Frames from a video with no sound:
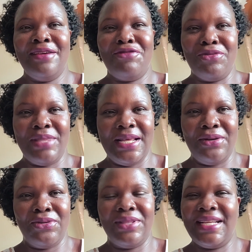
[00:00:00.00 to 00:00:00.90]
from the
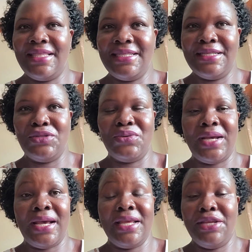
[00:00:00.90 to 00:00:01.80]
Lord that this is
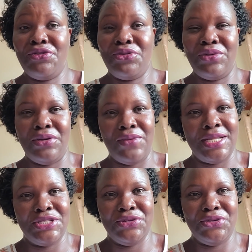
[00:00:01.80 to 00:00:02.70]
where He truly
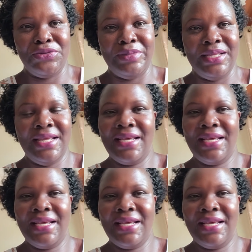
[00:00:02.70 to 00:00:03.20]
wants you to be.